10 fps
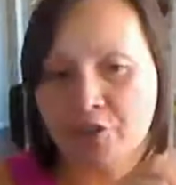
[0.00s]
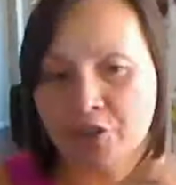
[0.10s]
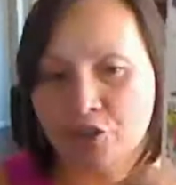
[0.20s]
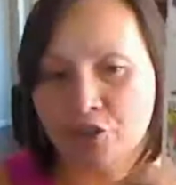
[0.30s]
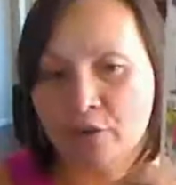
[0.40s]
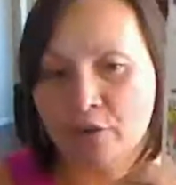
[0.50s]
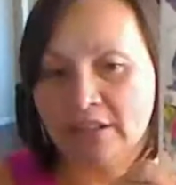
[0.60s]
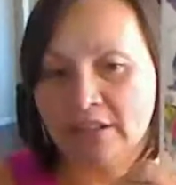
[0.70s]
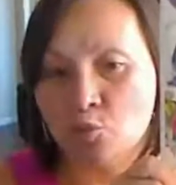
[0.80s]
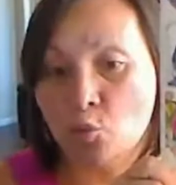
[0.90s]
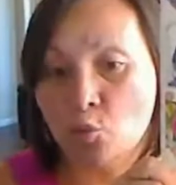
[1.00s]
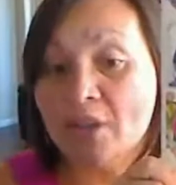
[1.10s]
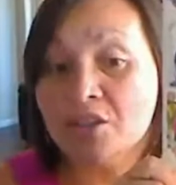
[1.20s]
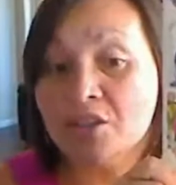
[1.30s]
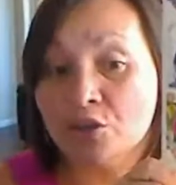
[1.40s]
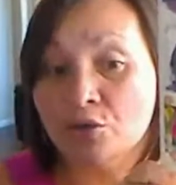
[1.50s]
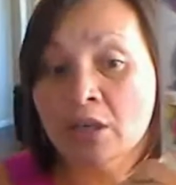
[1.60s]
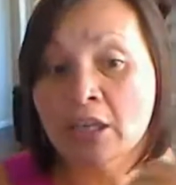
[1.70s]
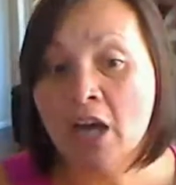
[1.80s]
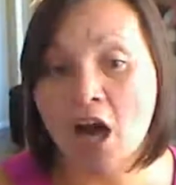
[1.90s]
to do at least 1 to 2
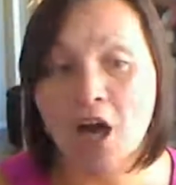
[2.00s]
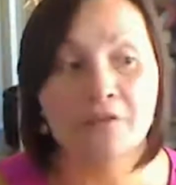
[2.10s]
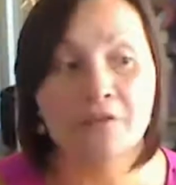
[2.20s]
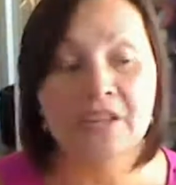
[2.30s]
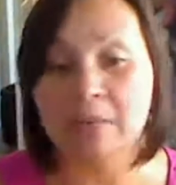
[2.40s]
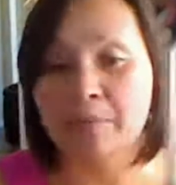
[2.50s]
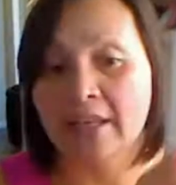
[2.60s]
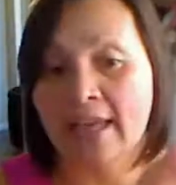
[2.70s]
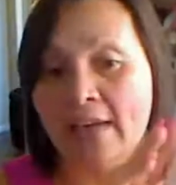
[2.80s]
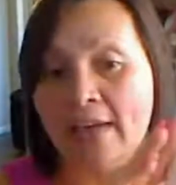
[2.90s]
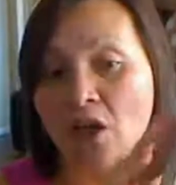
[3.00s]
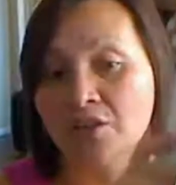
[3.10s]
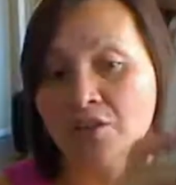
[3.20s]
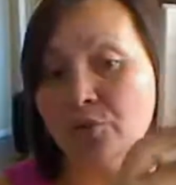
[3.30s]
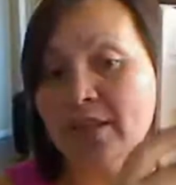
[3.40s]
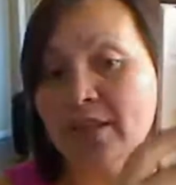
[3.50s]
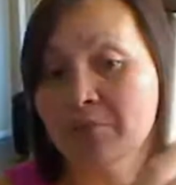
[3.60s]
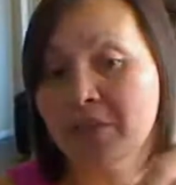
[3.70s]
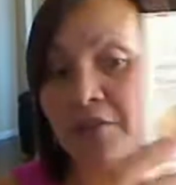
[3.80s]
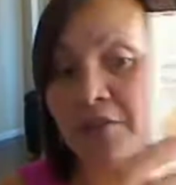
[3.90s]
of the big catalogs. The reason
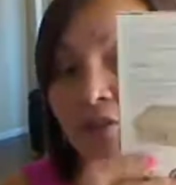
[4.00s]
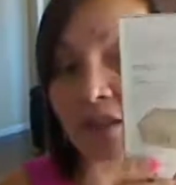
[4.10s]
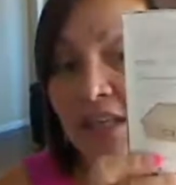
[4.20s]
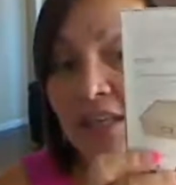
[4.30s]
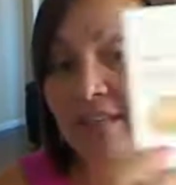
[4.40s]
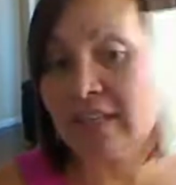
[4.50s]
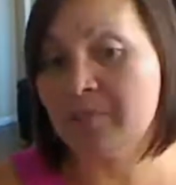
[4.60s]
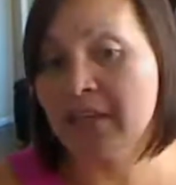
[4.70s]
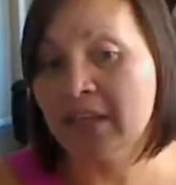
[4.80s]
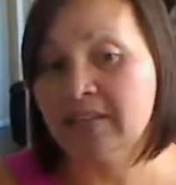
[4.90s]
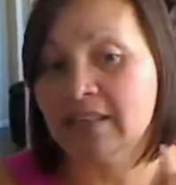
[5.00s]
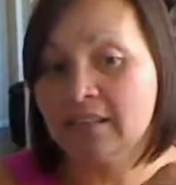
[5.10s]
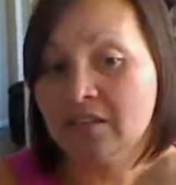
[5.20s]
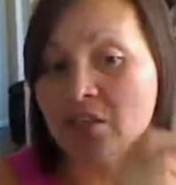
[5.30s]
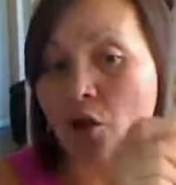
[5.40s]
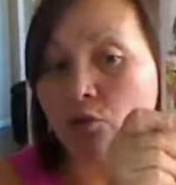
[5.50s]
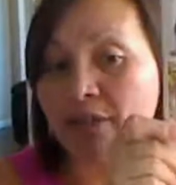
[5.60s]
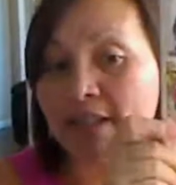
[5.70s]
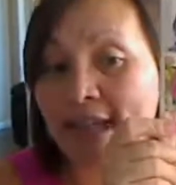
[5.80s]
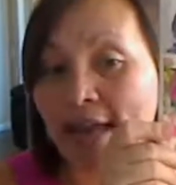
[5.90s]
being for these is because this is the only
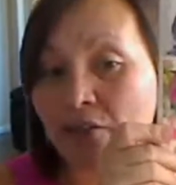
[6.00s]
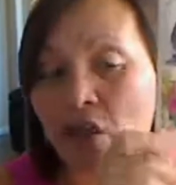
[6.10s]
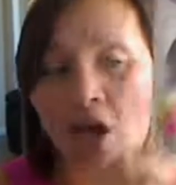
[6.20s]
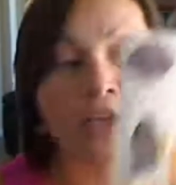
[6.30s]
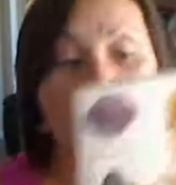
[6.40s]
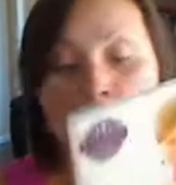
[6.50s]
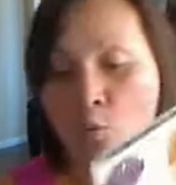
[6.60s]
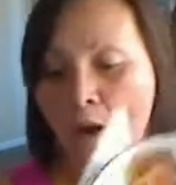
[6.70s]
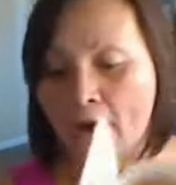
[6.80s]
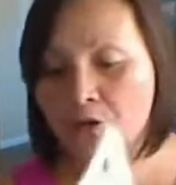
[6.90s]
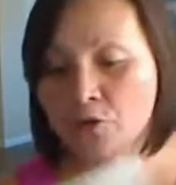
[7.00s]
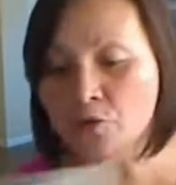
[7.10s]
catalog where you can